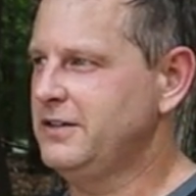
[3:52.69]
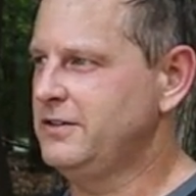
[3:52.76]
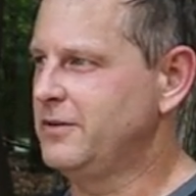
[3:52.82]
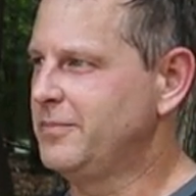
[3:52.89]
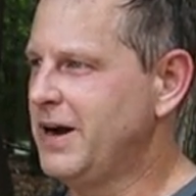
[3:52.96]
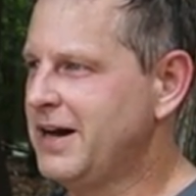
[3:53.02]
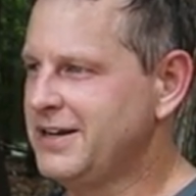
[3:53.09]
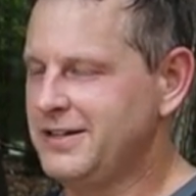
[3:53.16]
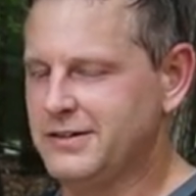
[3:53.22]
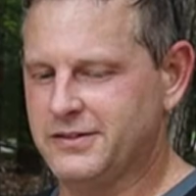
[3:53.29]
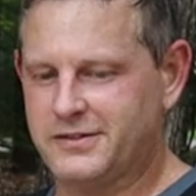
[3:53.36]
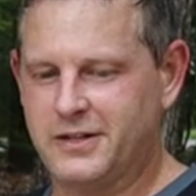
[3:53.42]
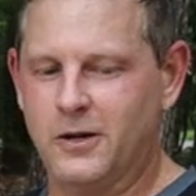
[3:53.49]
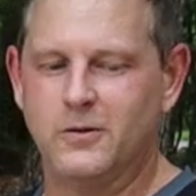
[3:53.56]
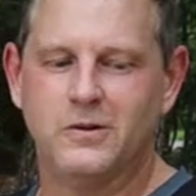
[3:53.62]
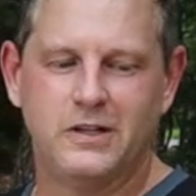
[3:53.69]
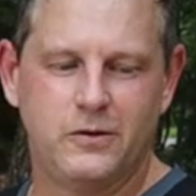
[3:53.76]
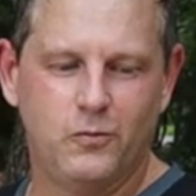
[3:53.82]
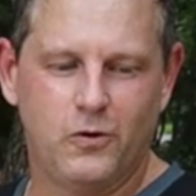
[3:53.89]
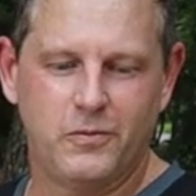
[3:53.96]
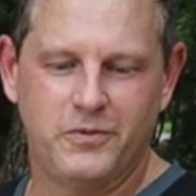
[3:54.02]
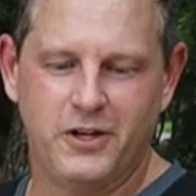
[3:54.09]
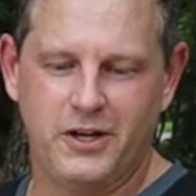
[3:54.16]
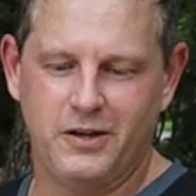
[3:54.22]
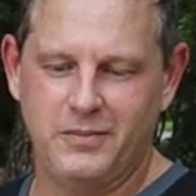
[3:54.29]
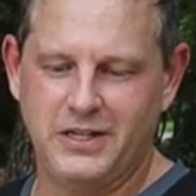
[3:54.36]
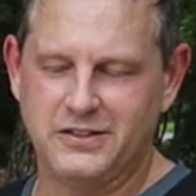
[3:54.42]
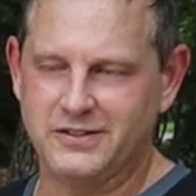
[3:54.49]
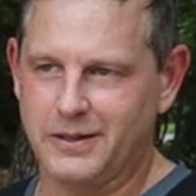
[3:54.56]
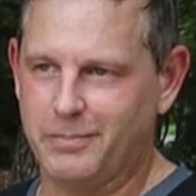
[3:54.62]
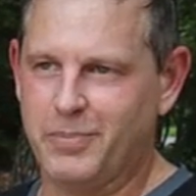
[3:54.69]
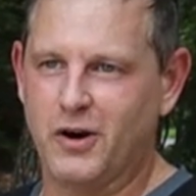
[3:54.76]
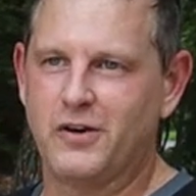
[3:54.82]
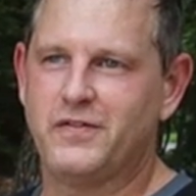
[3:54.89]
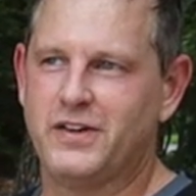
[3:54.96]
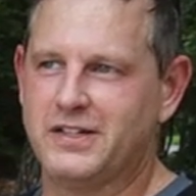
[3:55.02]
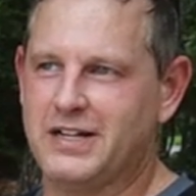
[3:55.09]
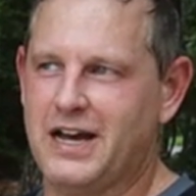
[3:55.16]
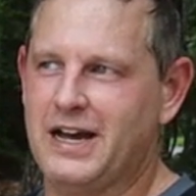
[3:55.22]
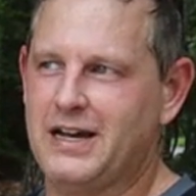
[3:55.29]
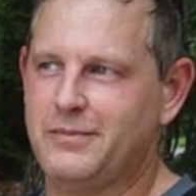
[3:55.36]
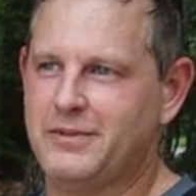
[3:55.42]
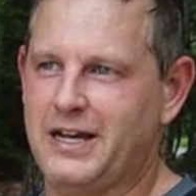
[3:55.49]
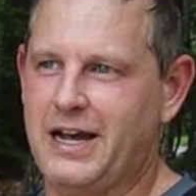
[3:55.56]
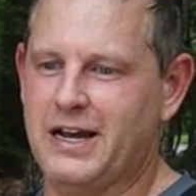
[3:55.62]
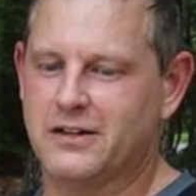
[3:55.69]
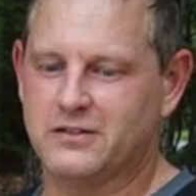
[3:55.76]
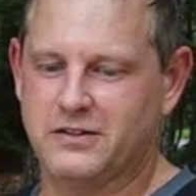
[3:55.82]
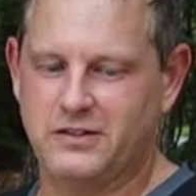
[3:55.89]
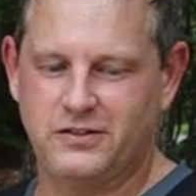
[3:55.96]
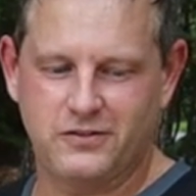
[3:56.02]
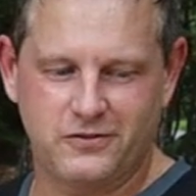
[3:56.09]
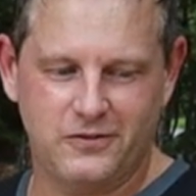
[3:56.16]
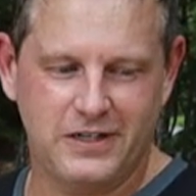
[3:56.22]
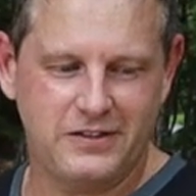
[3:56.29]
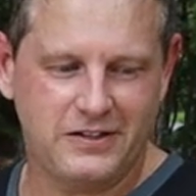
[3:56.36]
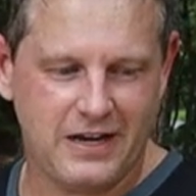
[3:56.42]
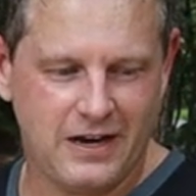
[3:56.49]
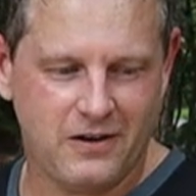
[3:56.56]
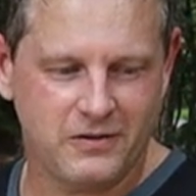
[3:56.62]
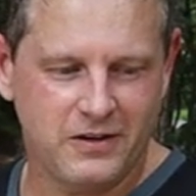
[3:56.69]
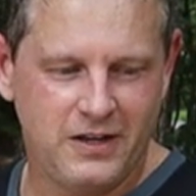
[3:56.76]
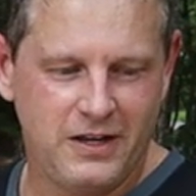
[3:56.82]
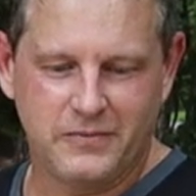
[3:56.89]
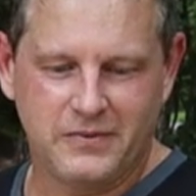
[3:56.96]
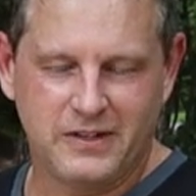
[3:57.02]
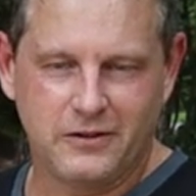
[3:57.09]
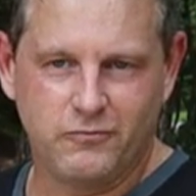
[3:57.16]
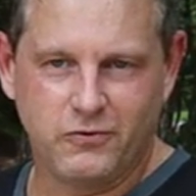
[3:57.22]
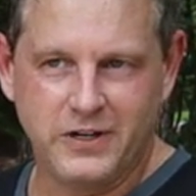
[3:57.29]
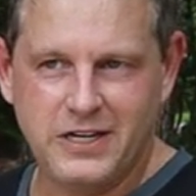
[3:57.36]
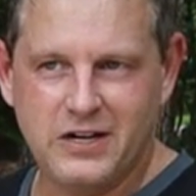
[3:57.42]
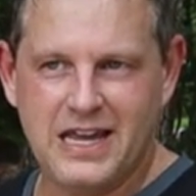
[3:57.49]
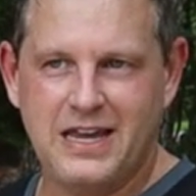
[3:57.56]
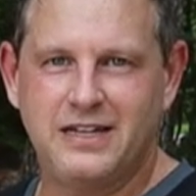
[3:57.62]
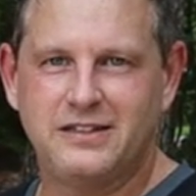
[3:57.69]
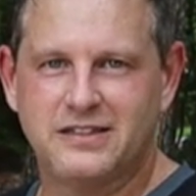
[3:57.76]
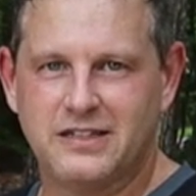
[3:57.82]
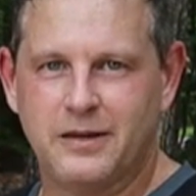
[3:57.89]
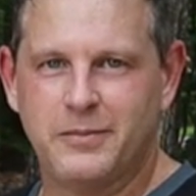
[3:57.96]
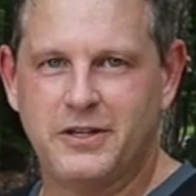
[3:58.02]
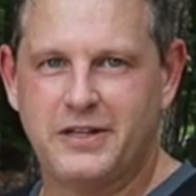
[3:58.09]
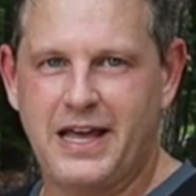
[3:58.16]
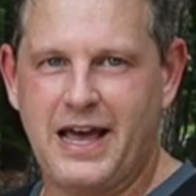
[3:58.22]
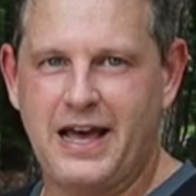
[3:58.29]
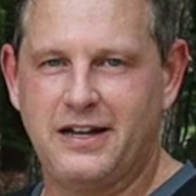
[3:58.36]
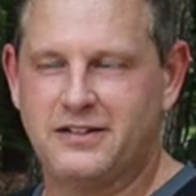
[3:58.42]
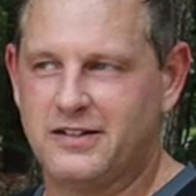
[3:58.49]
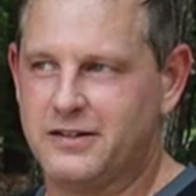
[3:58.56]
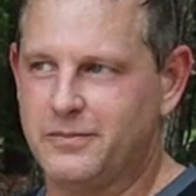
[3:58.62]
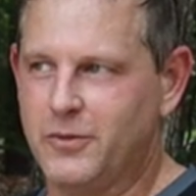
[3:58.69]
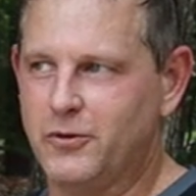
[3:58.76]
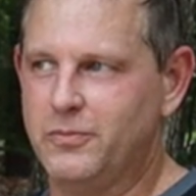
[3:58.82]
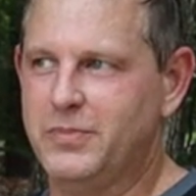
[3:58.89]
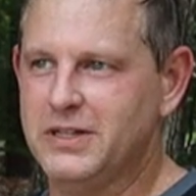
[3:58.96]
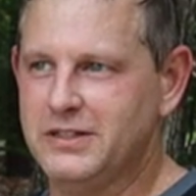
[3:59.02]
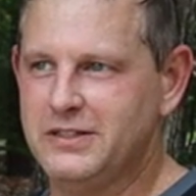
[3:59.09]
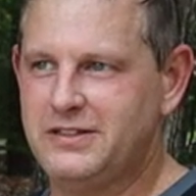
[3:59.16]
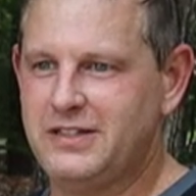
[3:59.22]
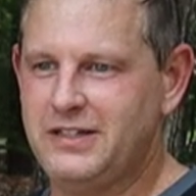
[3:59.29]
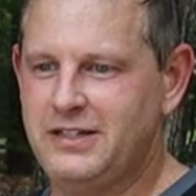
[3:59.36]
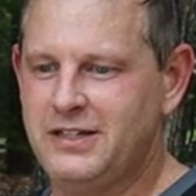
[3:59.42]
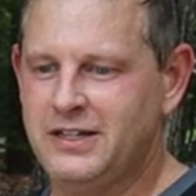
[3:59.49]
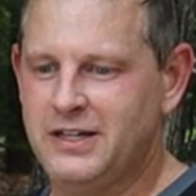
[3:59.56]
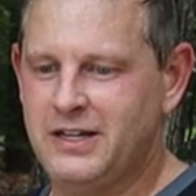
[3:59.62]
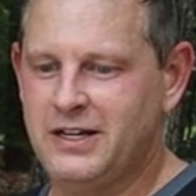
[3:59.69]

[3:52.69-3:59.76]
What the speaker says: Your body is totally warmed up. It's the perfect time to actually stretch out to regain some of that mobility.